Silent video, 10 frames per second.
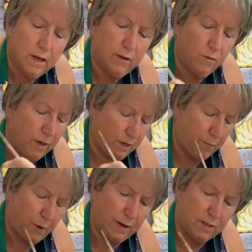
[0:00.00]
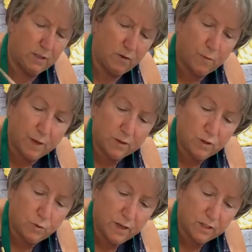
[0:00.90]
And really, you practice for about
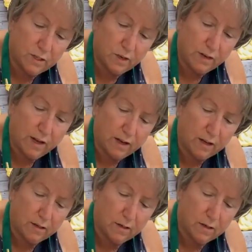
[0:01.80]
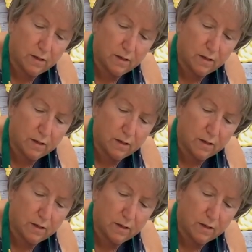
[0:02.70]
2 weeks and you got it.